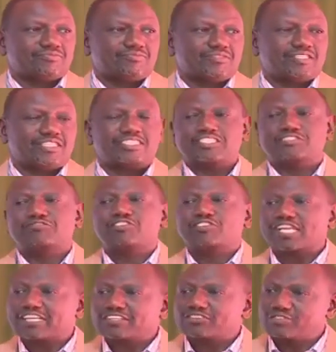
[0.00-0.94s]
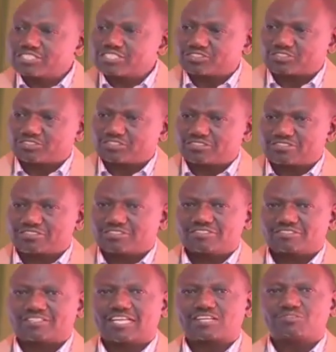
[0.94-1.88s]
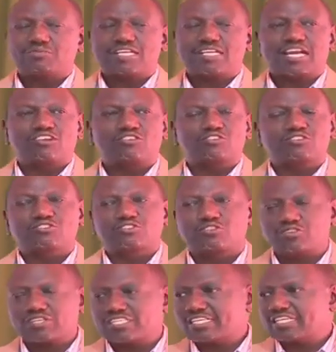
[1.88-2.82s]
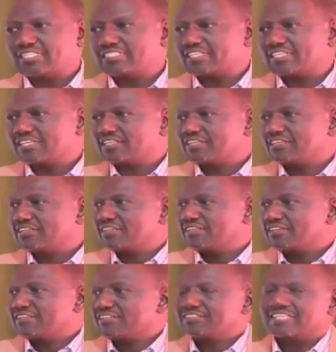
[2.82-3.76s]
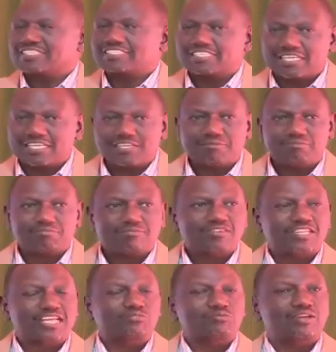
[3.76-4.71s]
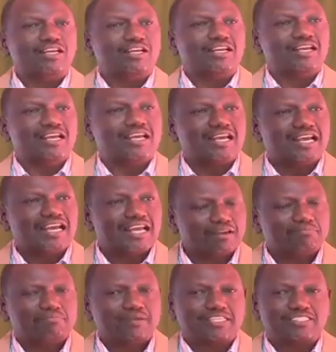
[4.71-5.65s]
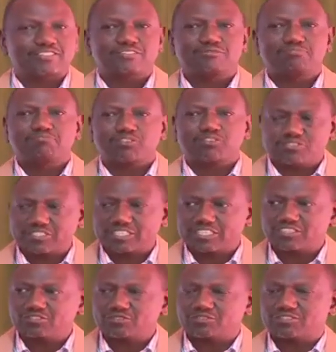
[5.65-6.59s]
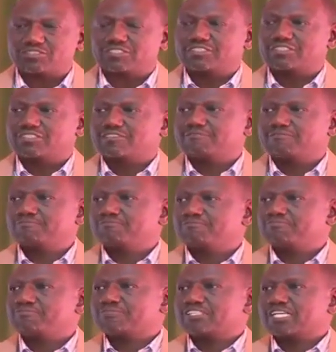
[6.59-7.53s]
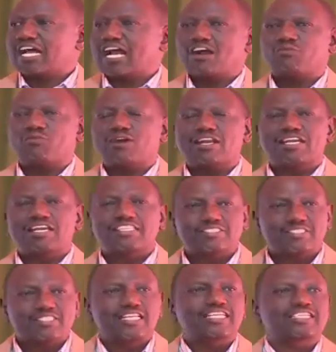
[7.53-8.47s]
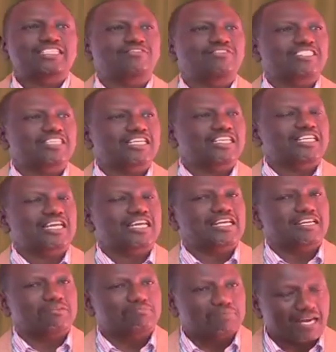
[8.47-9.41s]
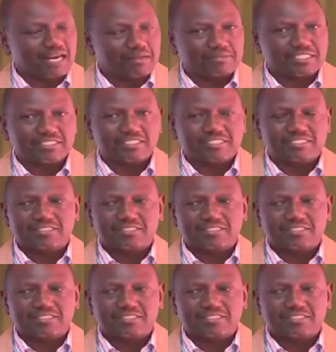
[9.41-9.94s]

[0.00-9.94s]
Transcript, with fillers: It is for that reason that we are consolidating the team that will help us prosecute our legislative agenda in Parliament